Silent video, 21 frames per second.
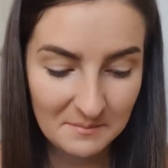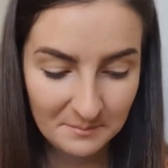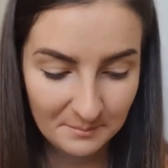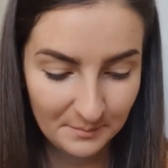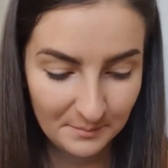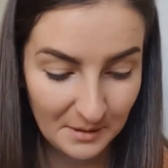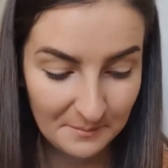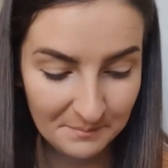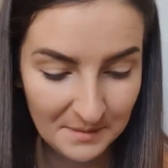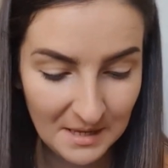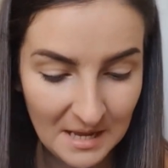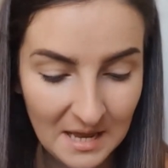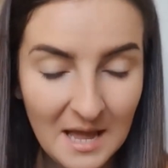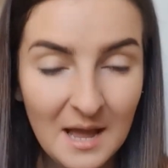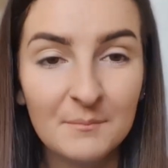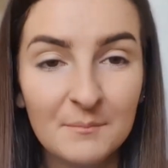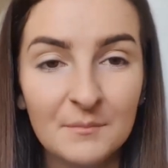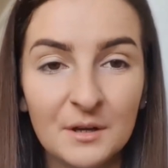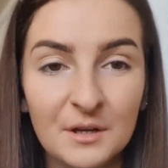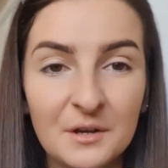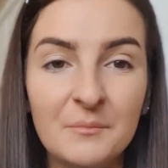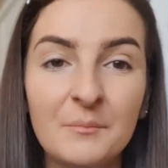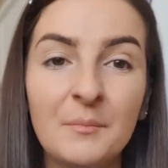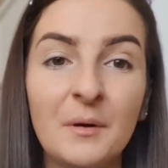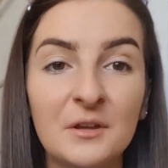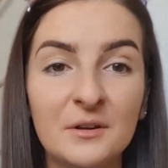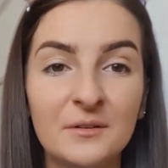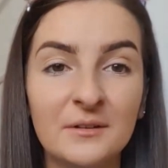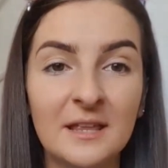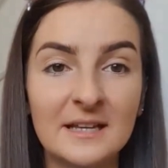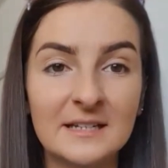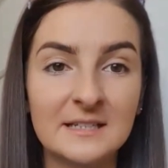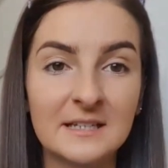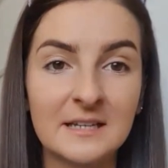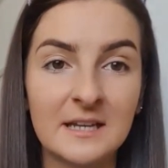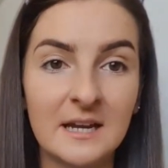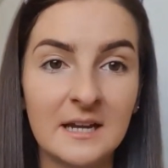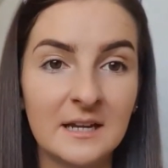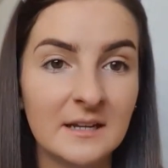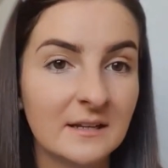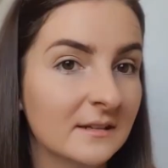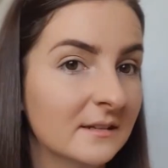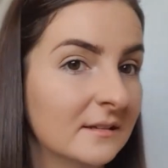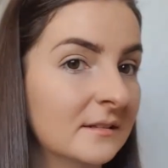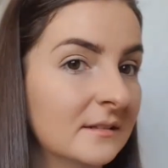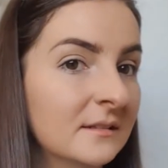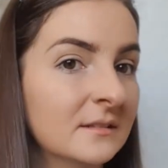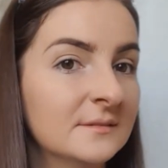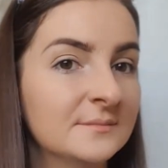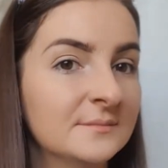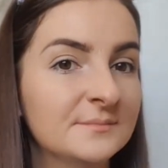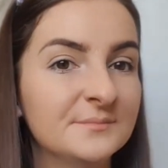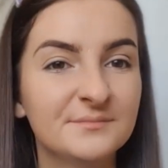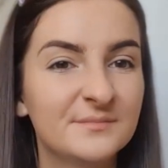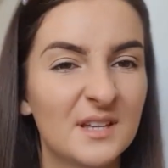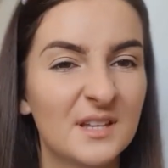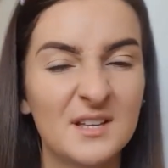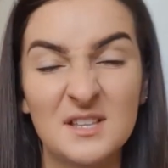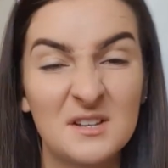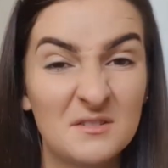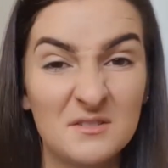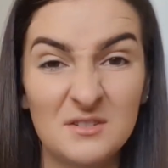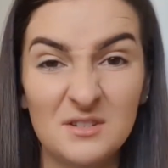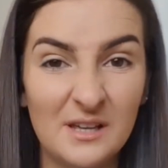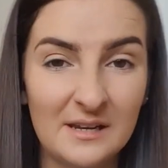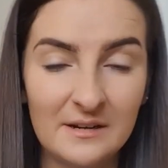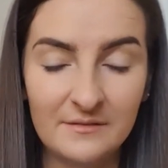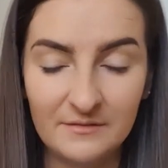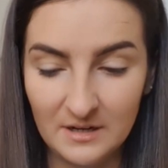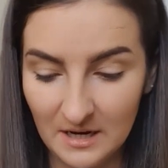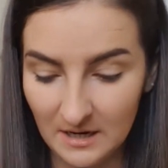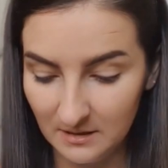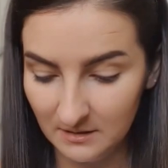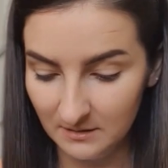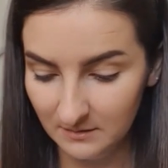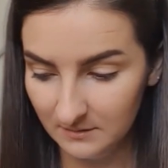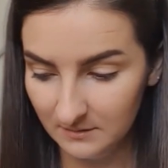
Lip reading: but I'm not going to bother with that today because I don't do that every day.